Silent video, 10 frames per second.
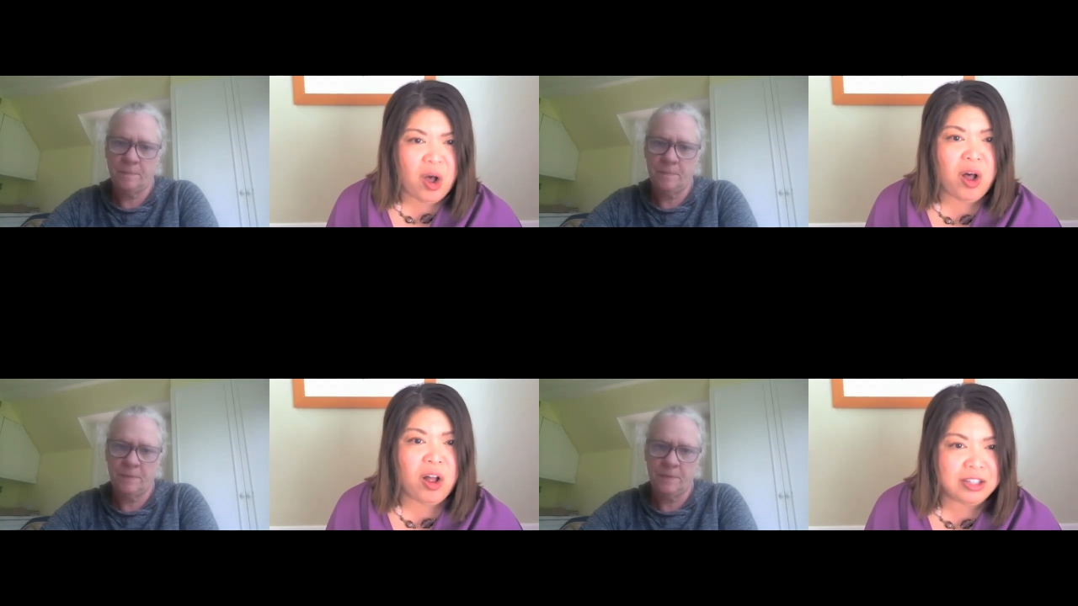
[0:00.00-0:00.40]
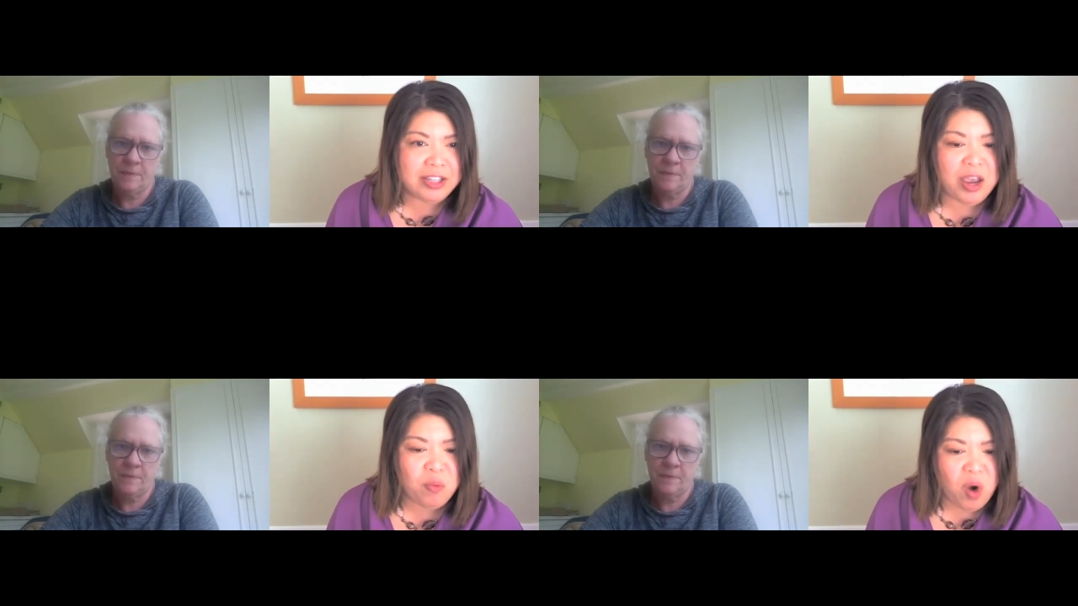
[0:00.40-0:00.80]
Speaker 1: all
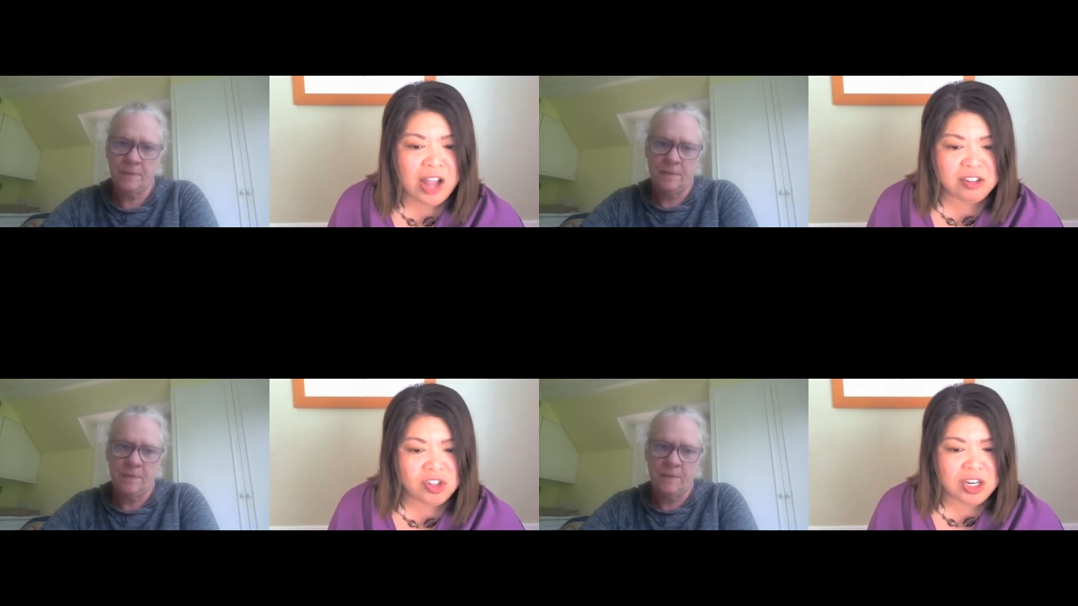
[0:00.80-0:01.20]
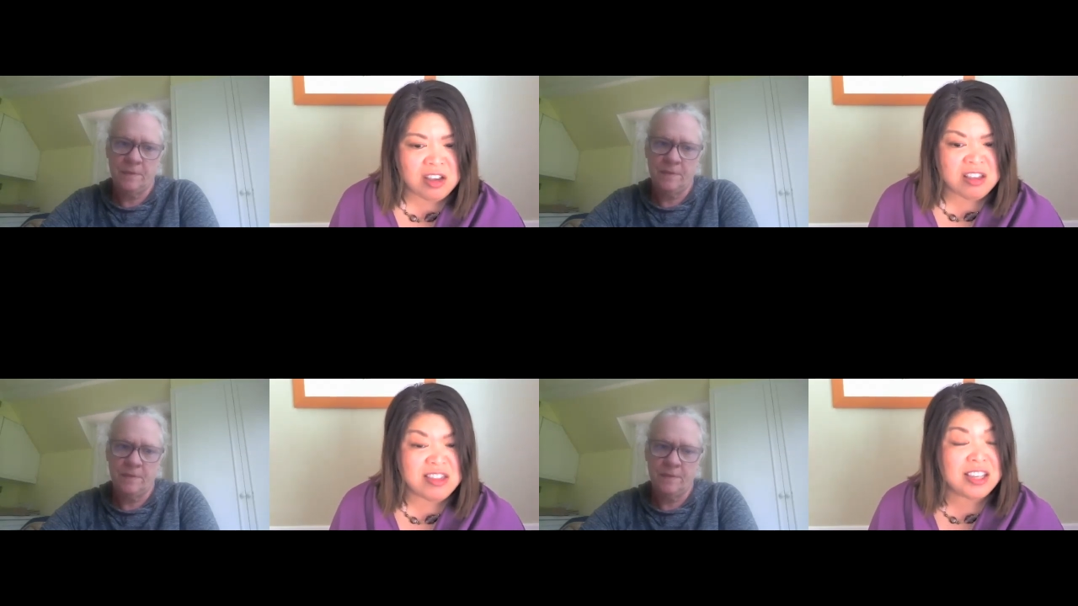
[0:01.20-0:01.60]
day
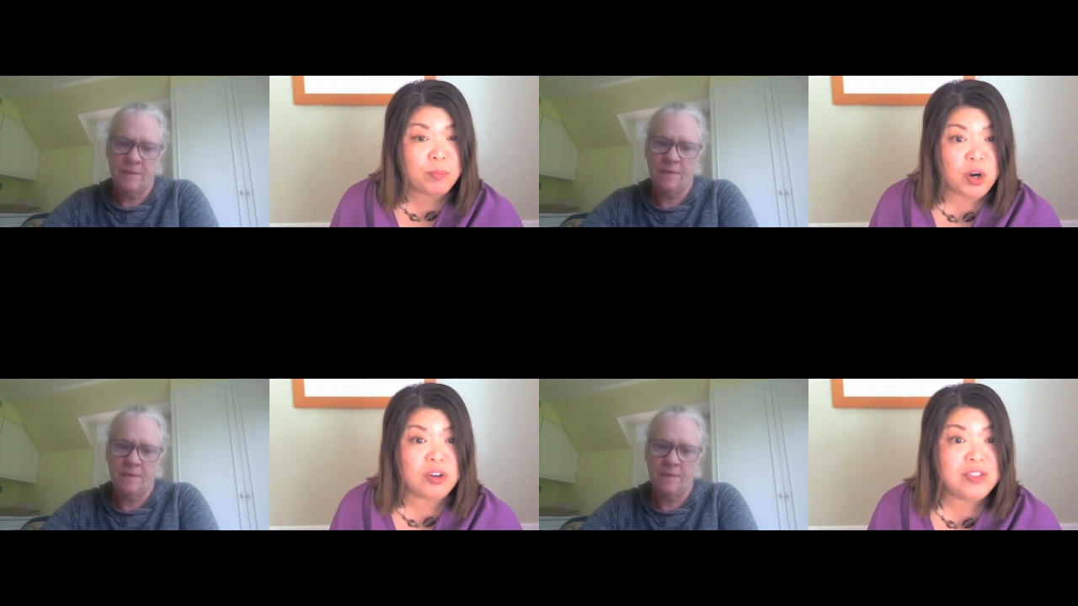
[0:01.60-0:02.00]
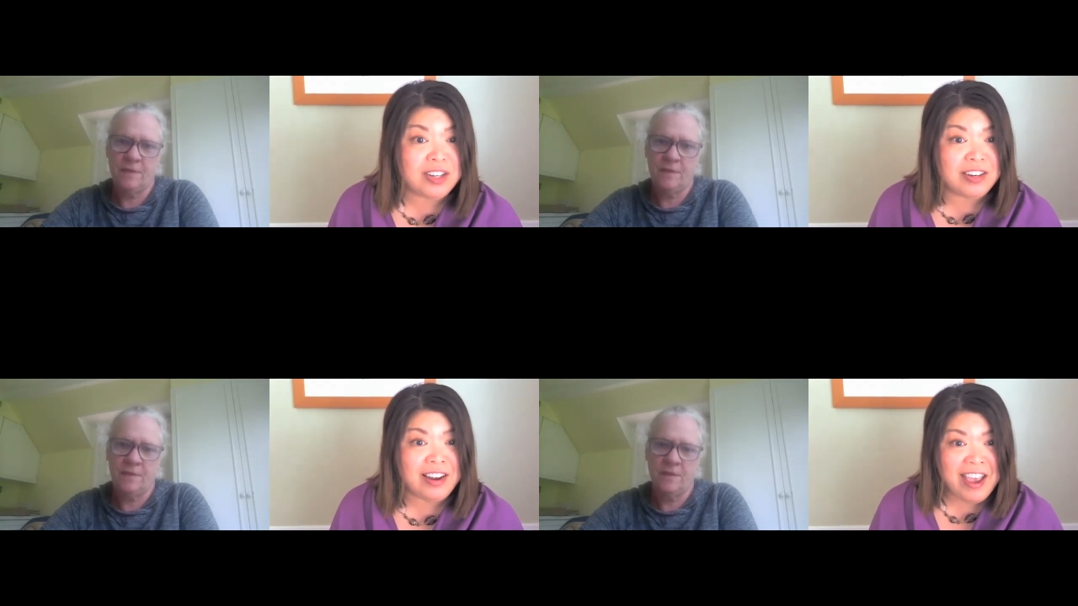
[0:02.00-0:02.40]
watching this
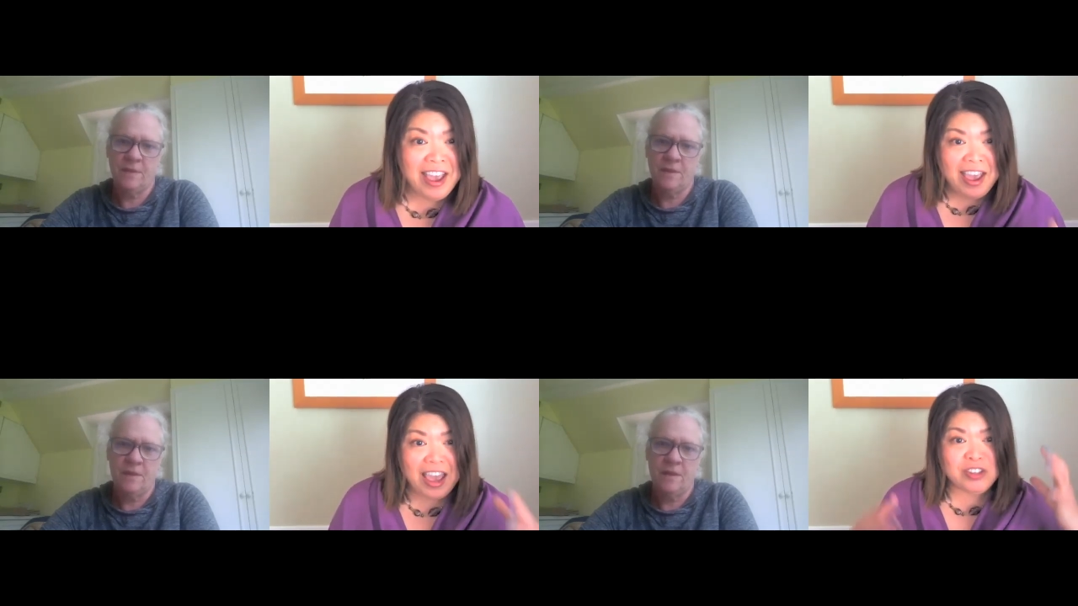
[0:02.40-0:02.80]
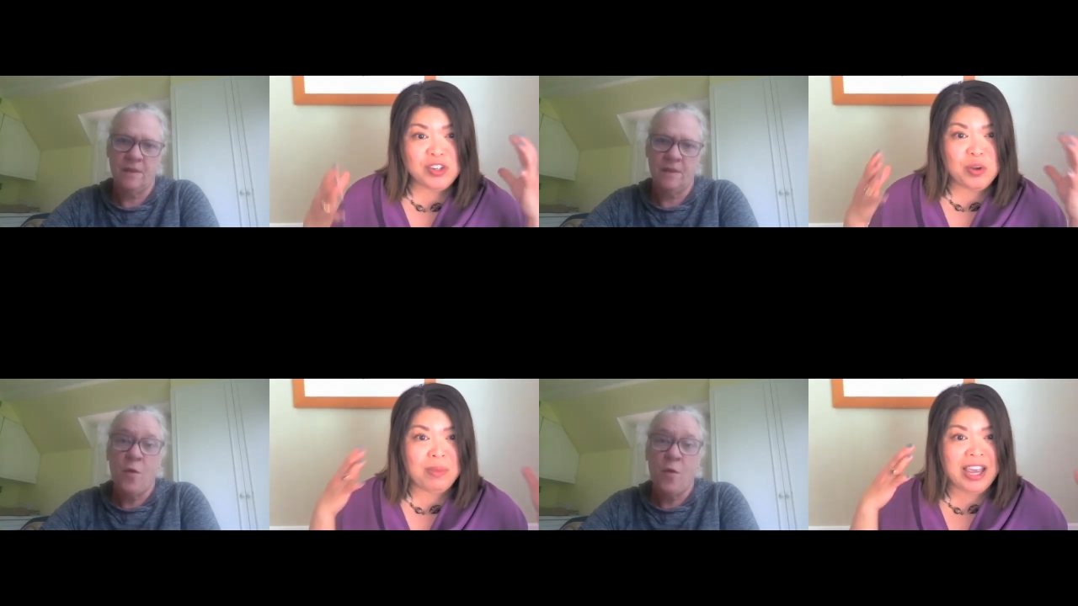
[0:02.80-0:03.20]
person? And
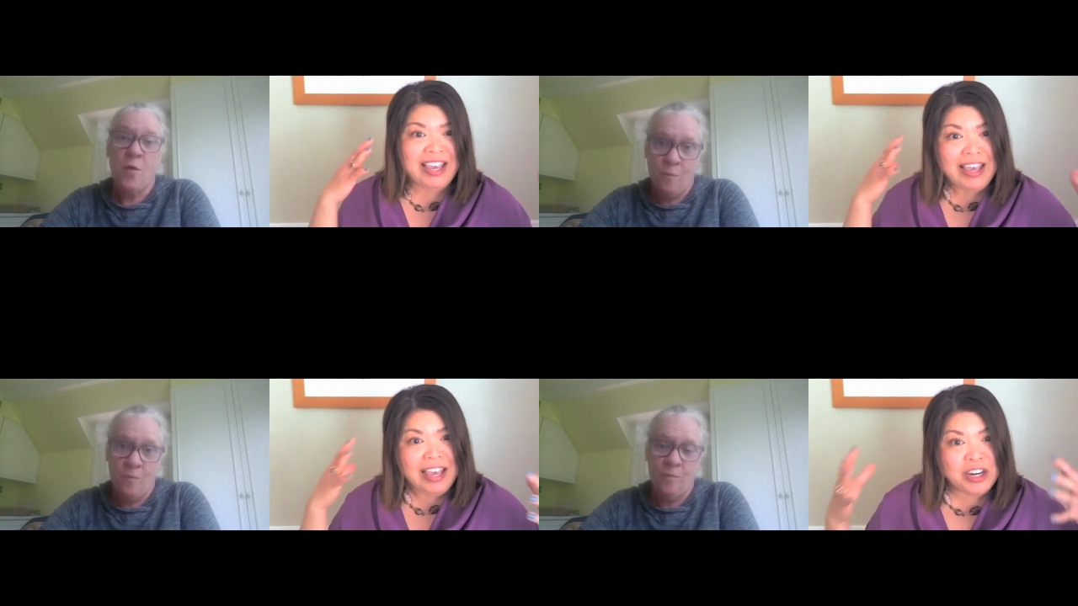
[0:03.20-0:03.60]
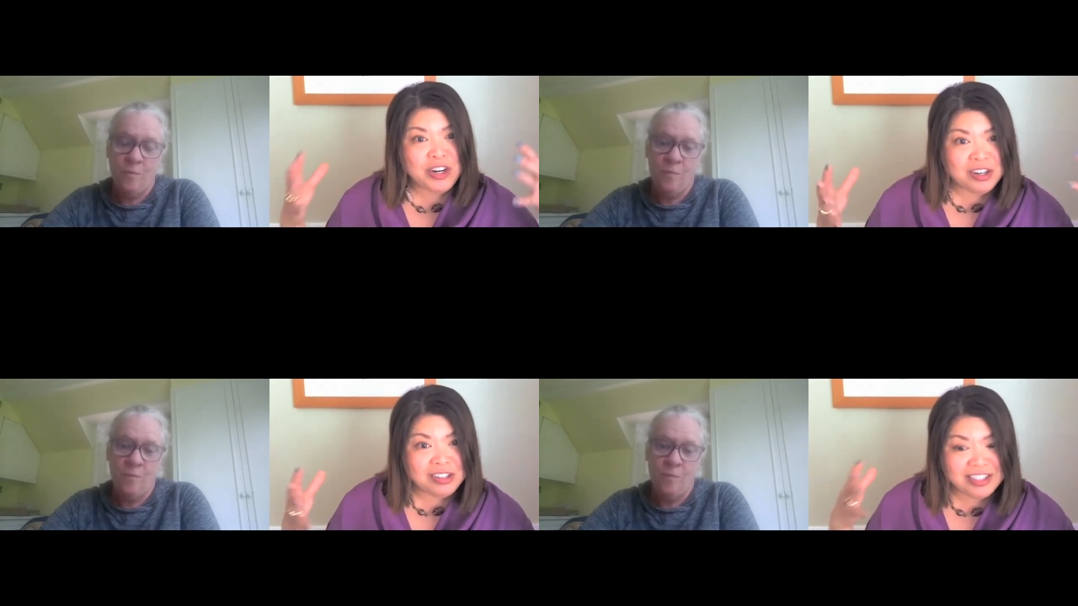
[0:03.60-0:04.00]
so my
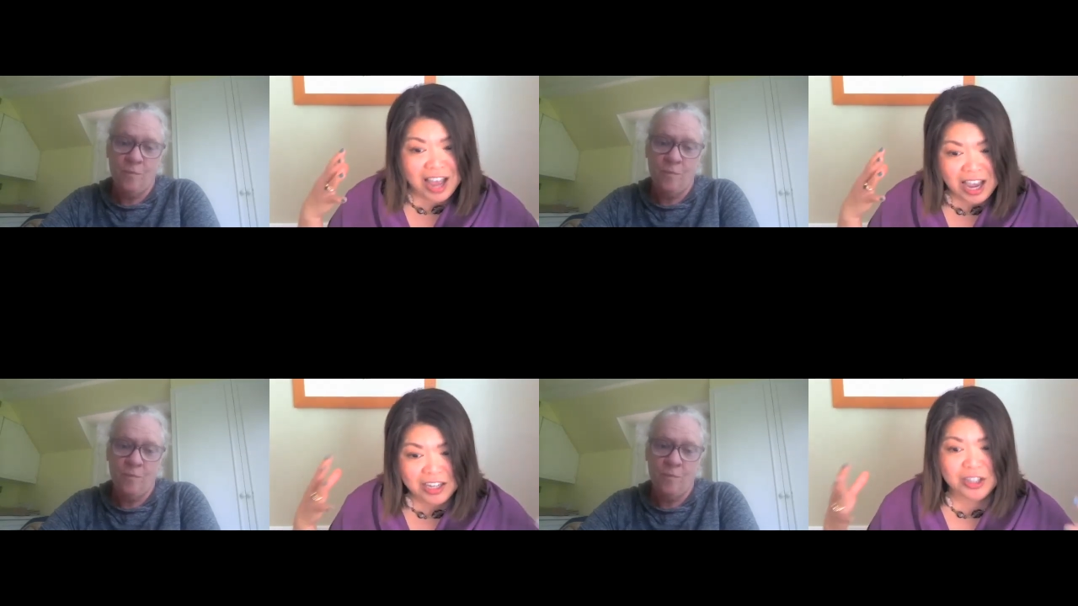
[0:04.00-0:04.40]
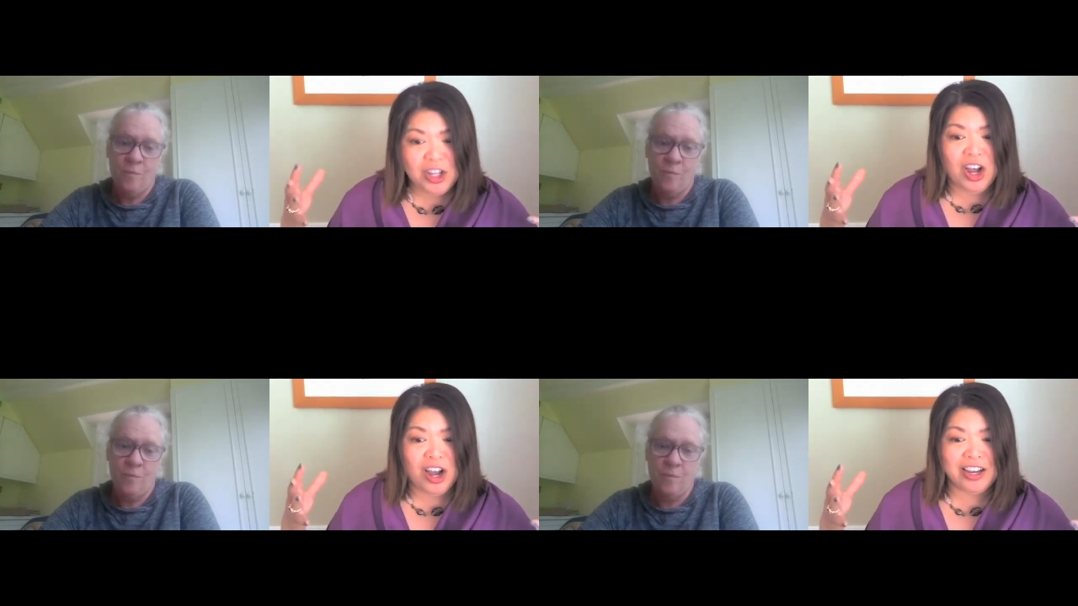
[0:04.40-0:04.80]
inner
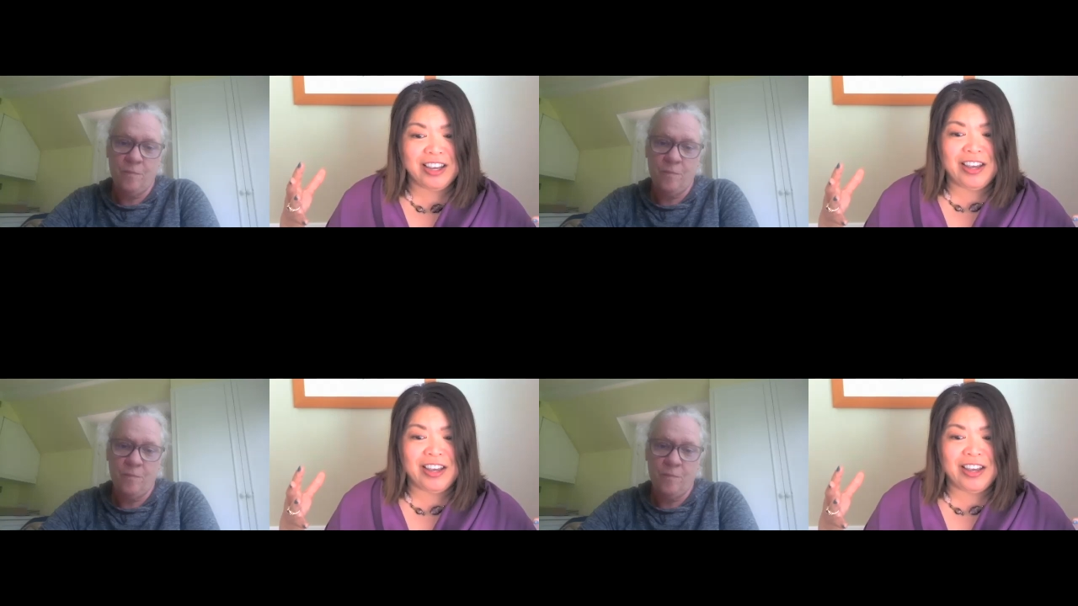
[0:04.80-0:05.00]
dialogue